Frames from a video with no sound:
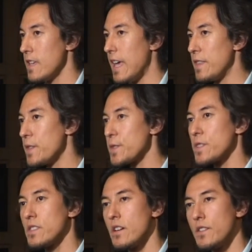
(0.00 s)
And this
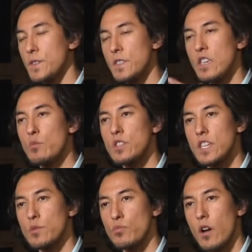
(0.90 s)
is done, this
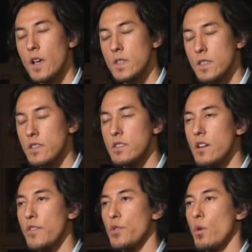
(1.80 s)
dehumanization process is
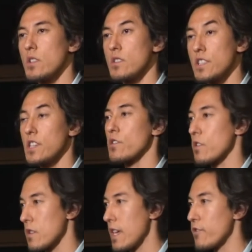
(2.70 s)
done through what Lieutenant
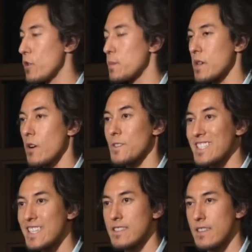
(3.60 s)
Colonel Dave Grossman calls
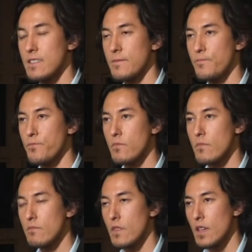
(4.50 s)
distance.
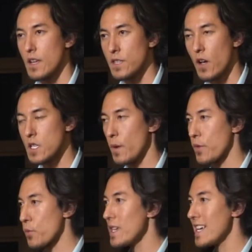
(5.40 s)
And he talks about
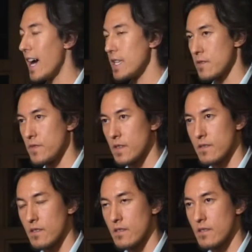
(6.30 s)
three kinds of
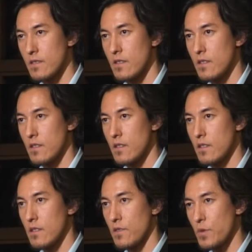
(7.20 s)
distance.
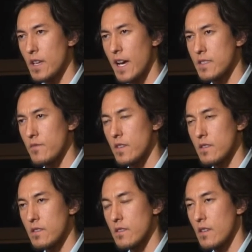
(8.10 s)
Three kinds of
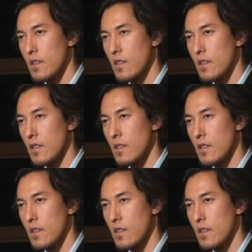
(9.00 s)
distance.